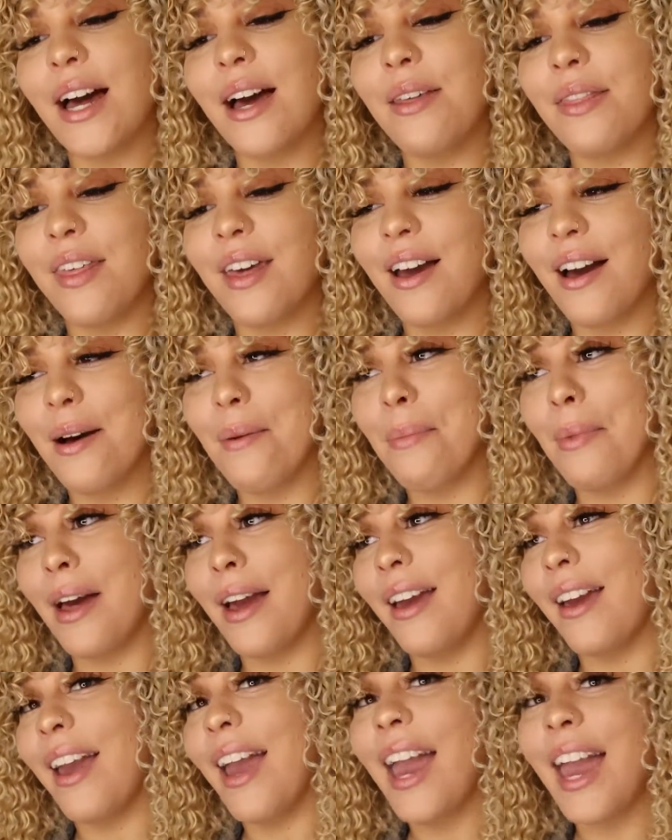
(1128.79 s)
I think I'm
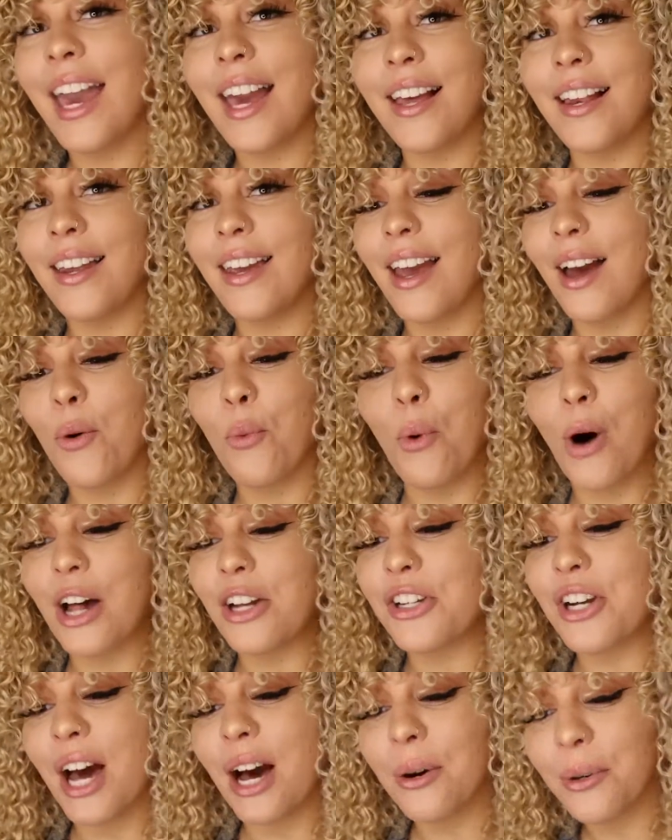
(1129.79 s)
like 80
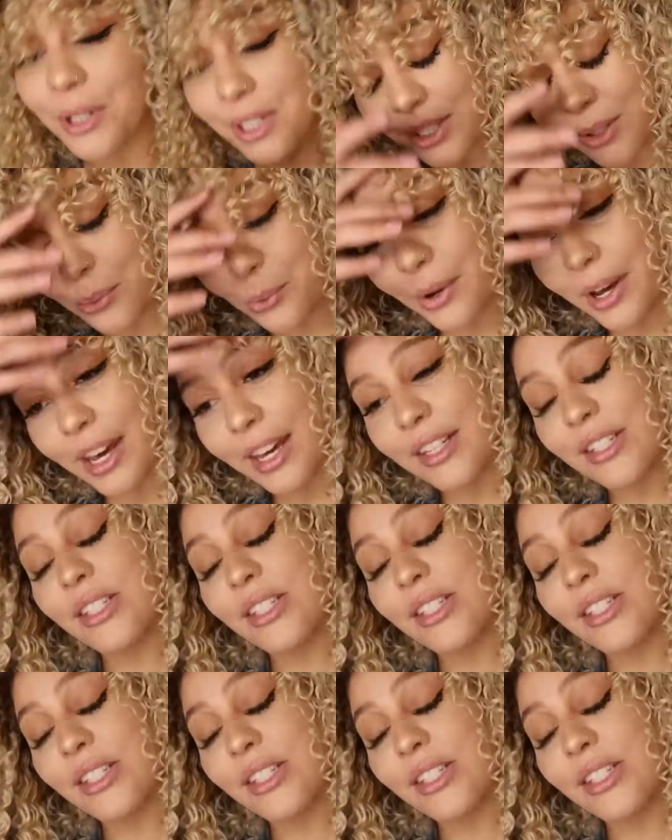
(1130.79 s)
watch hours away,